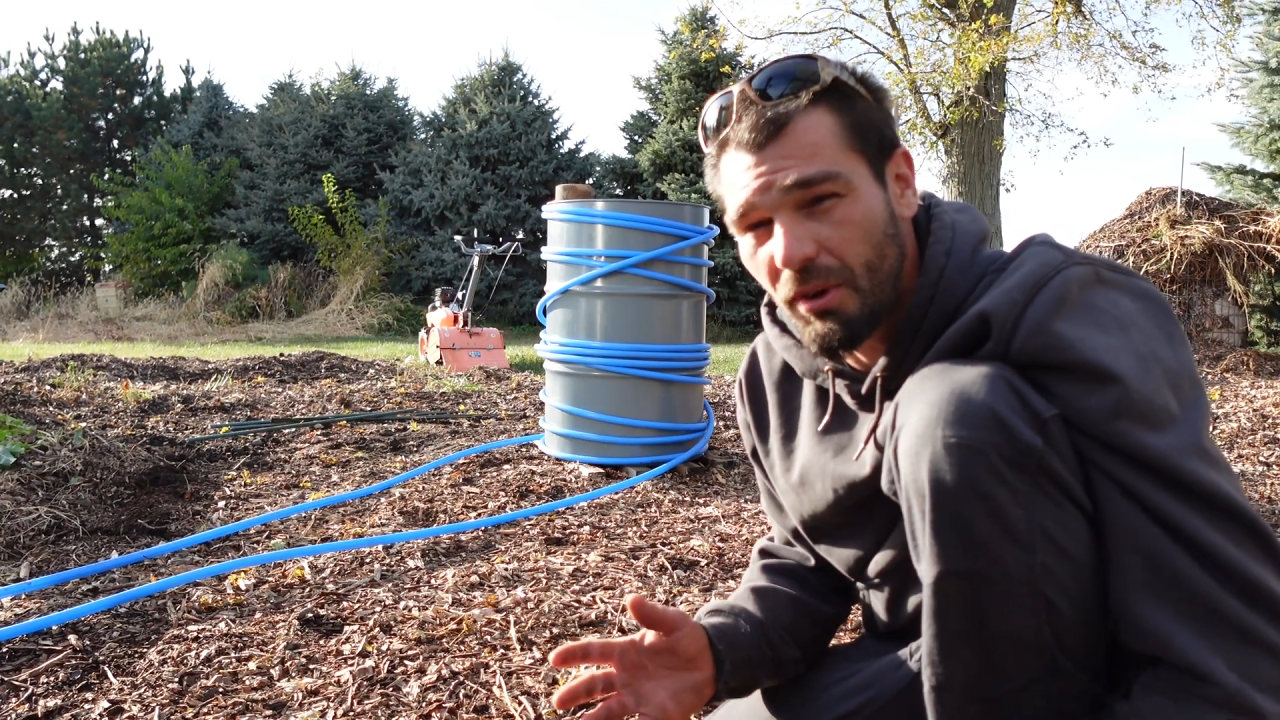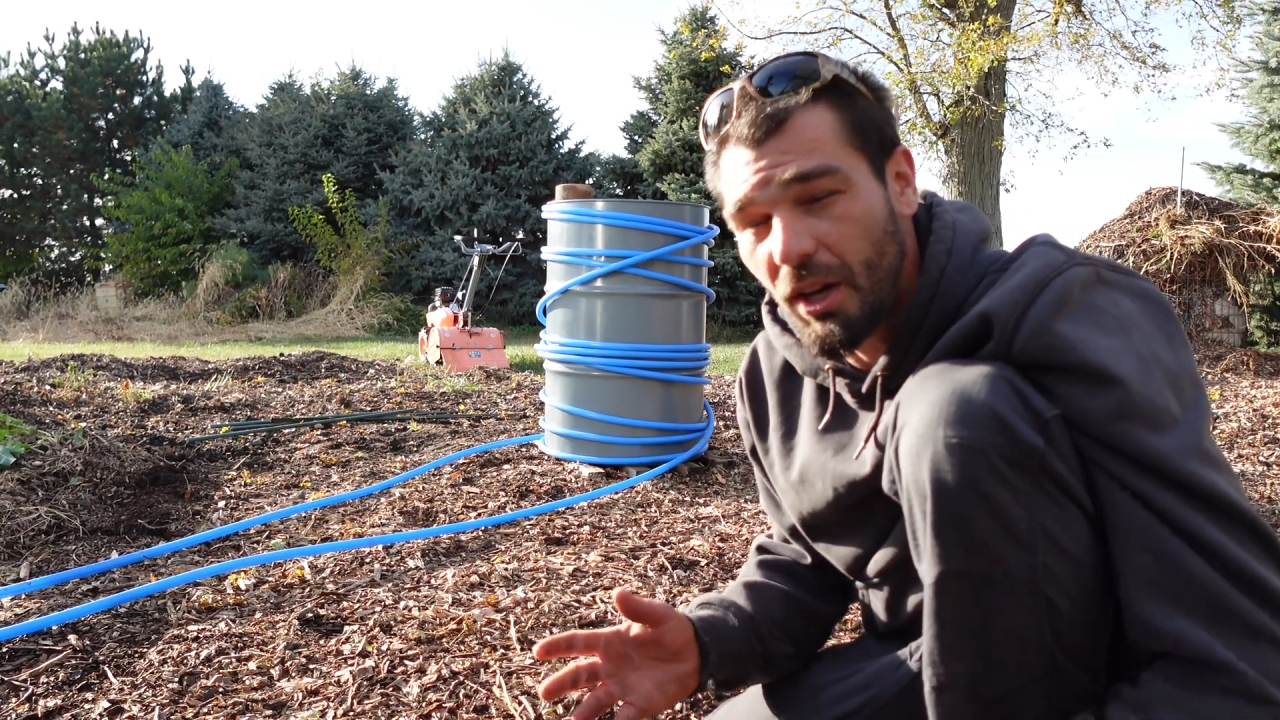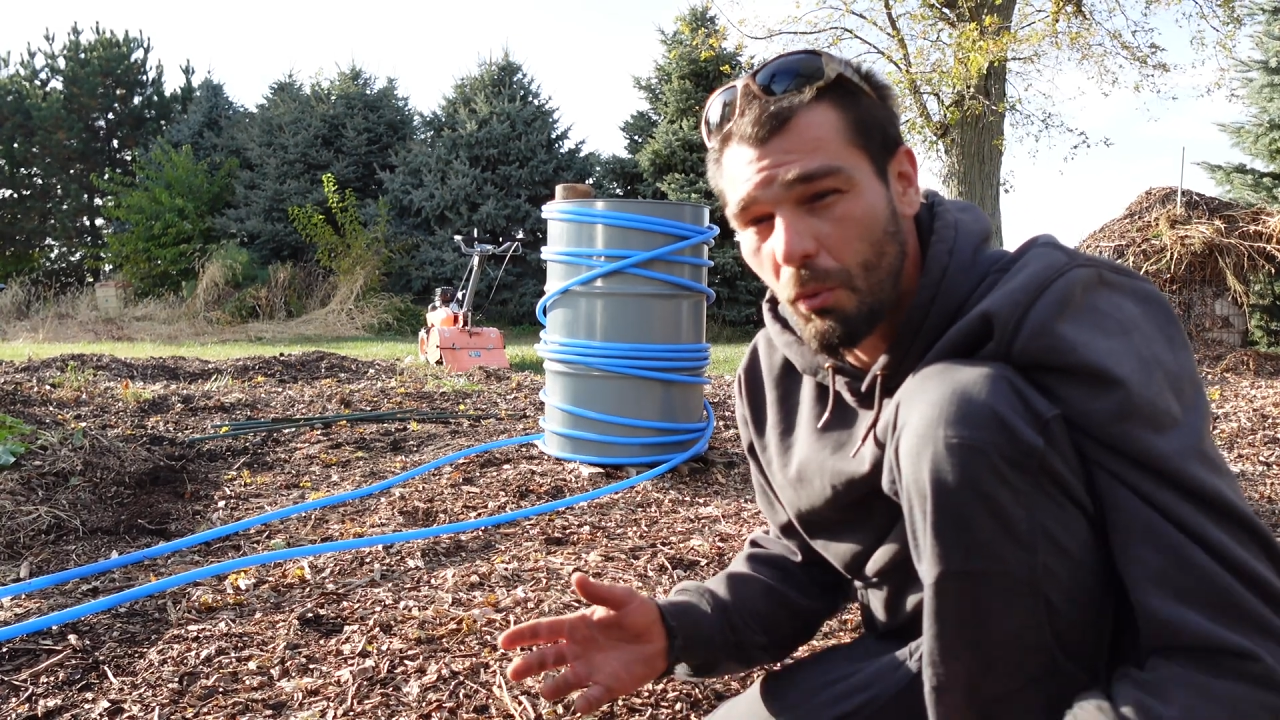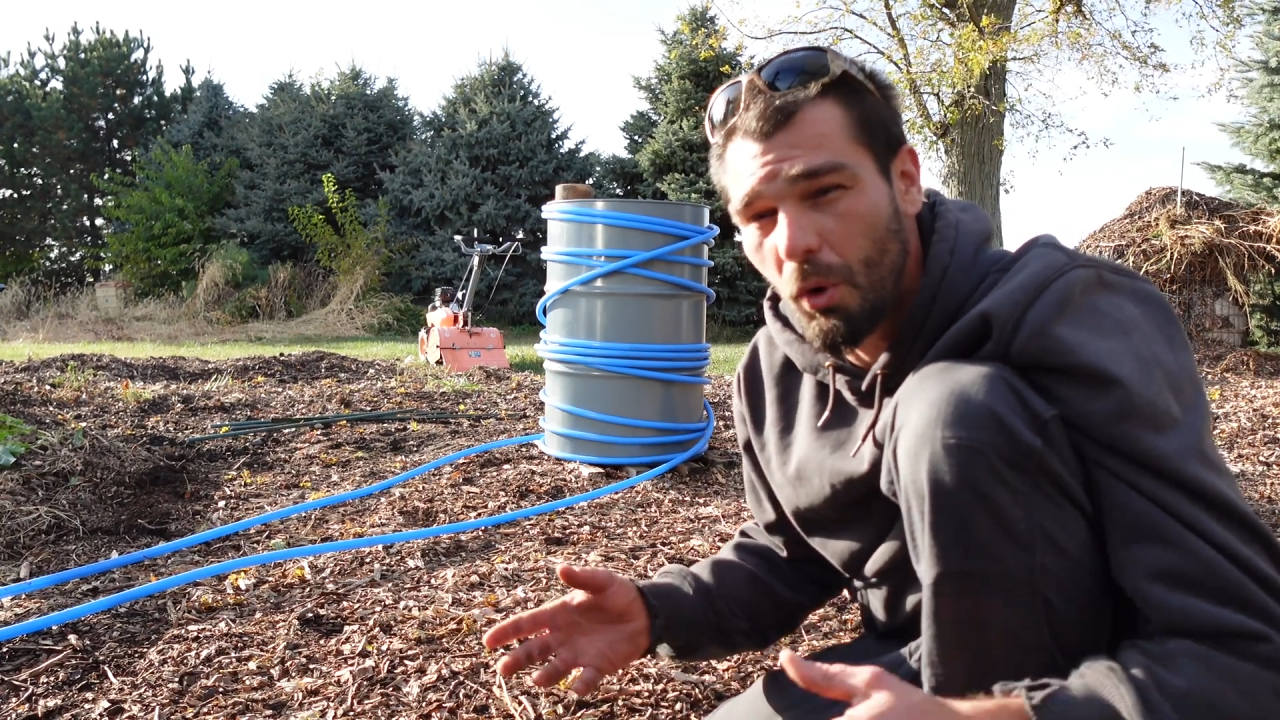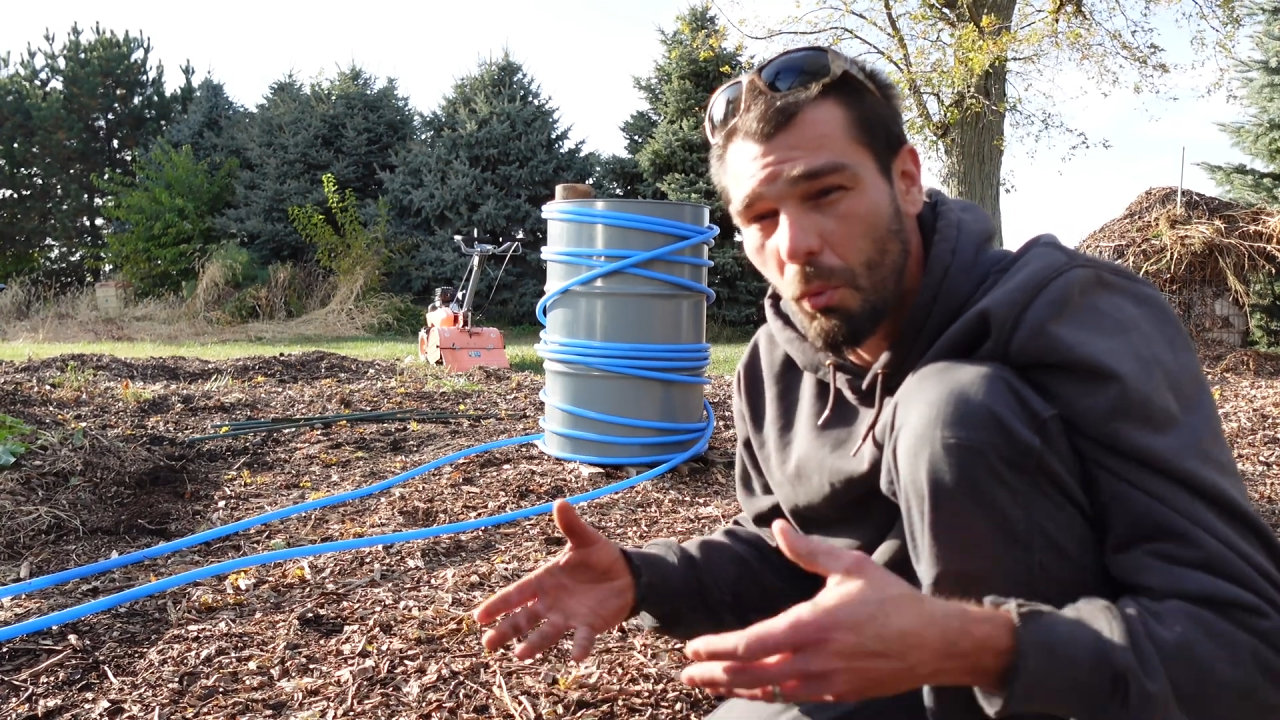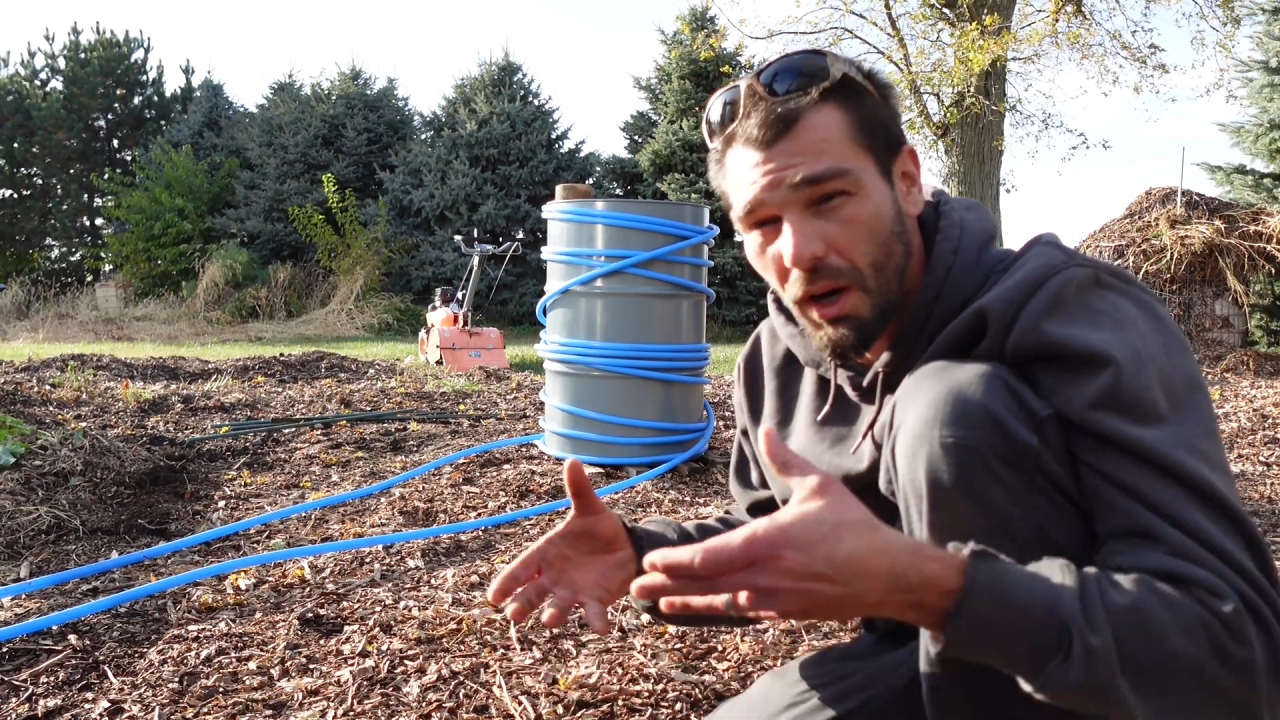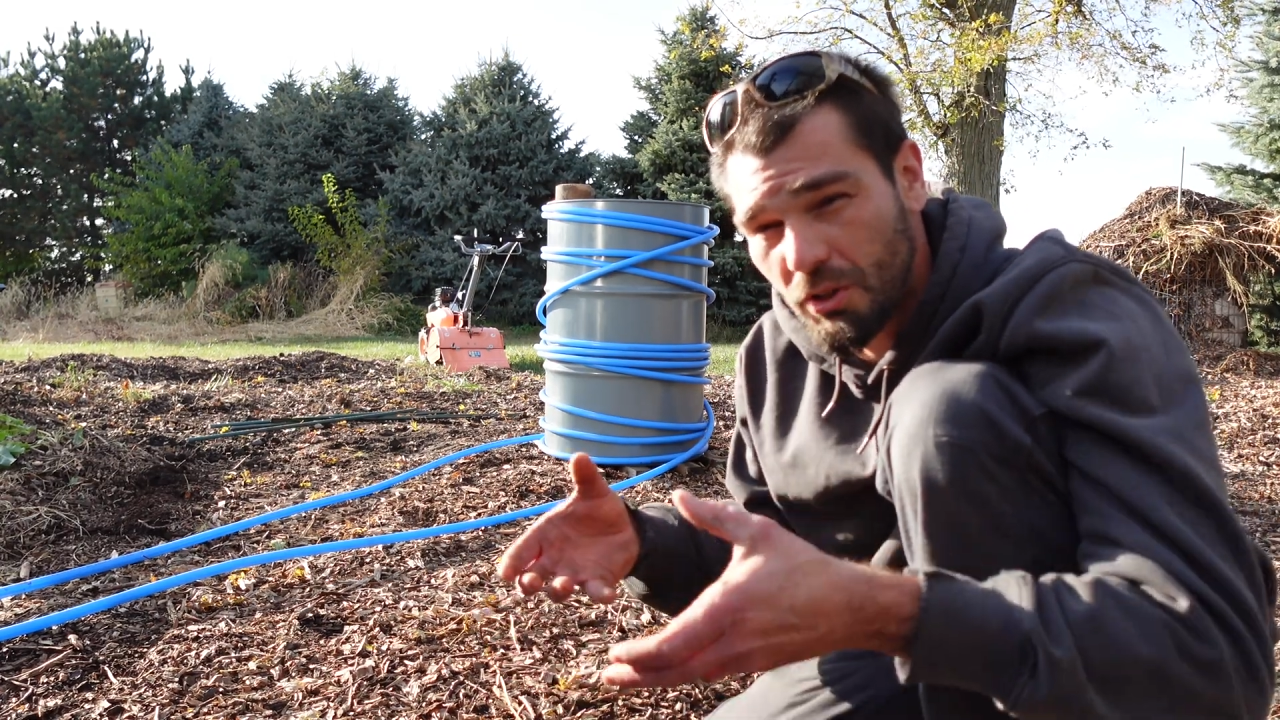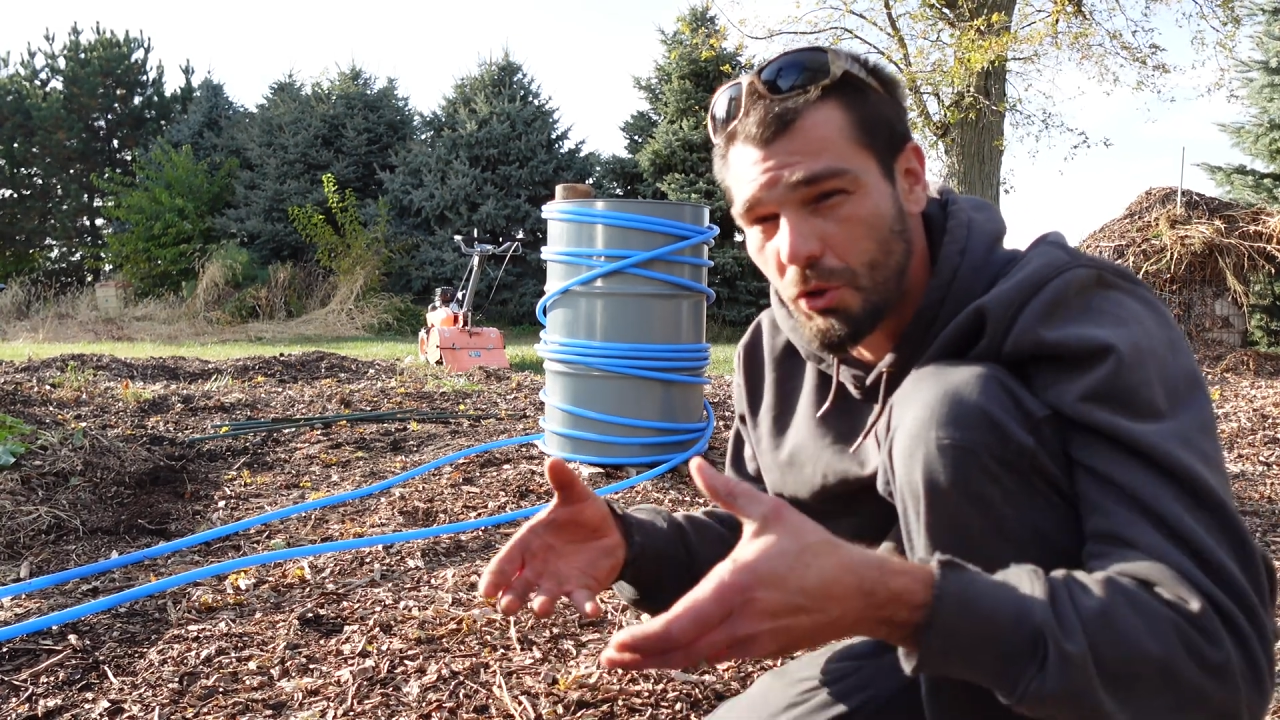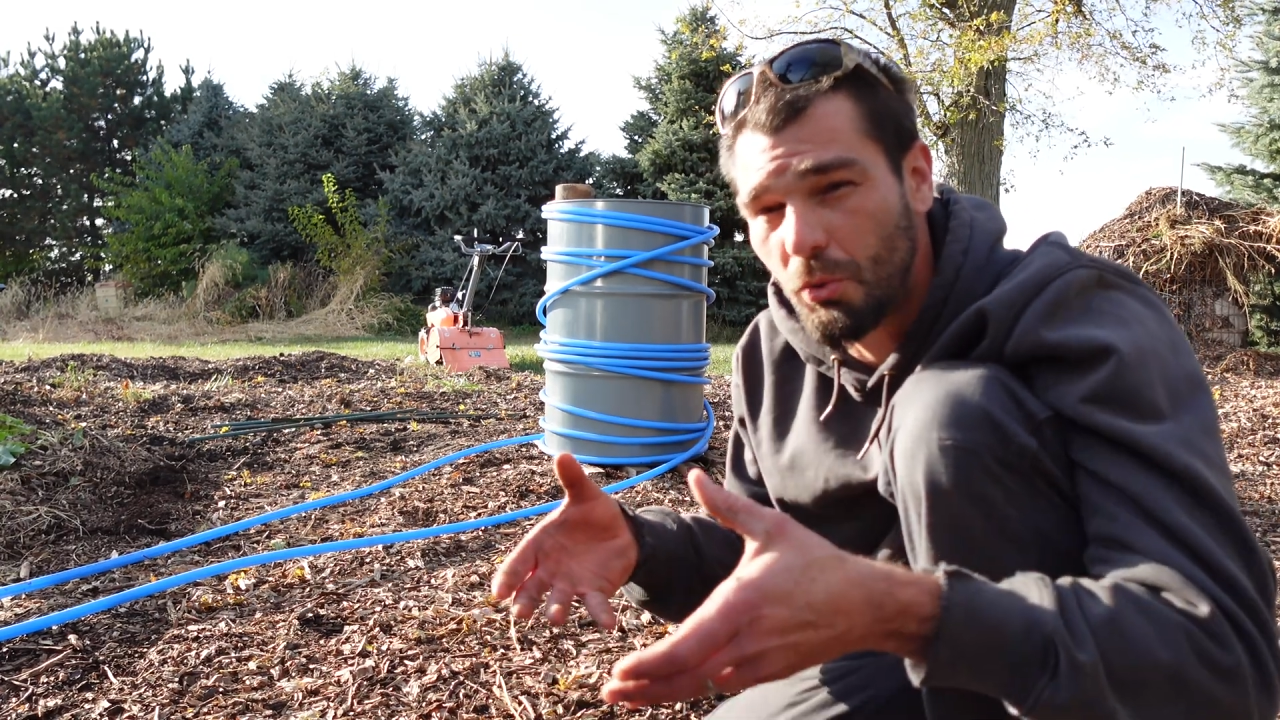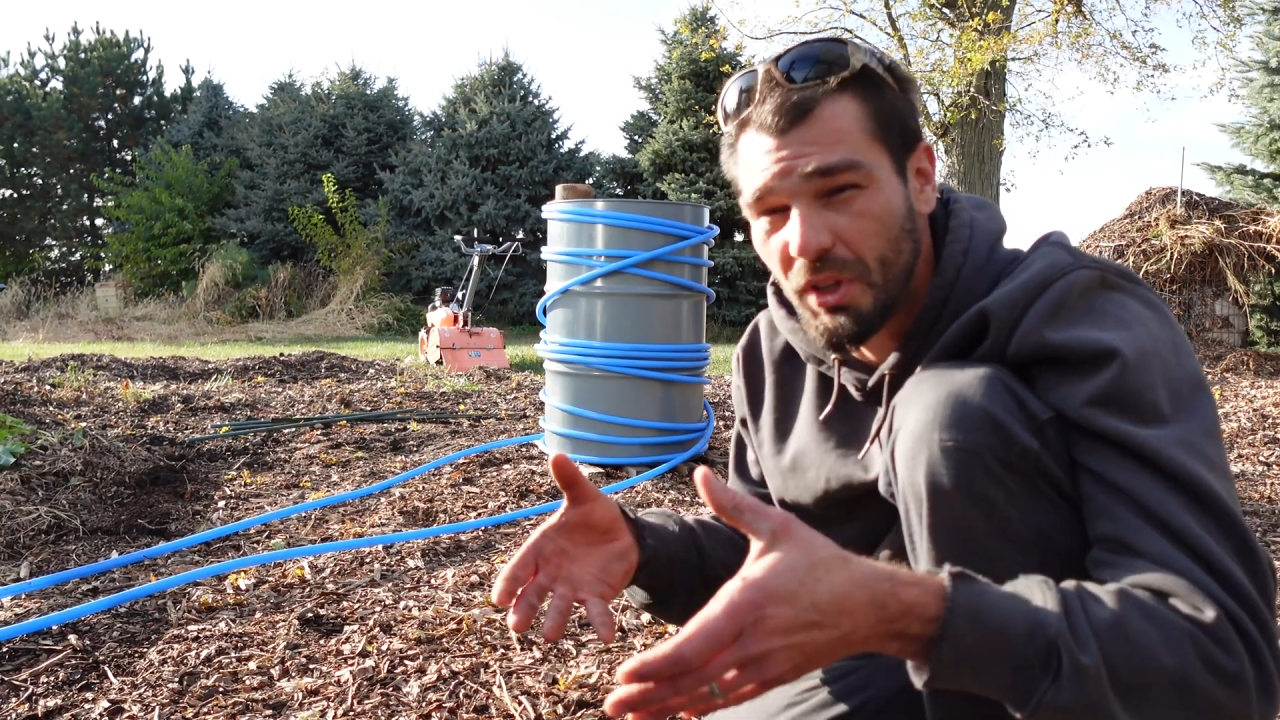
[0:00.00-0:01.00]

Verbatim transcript: it will want to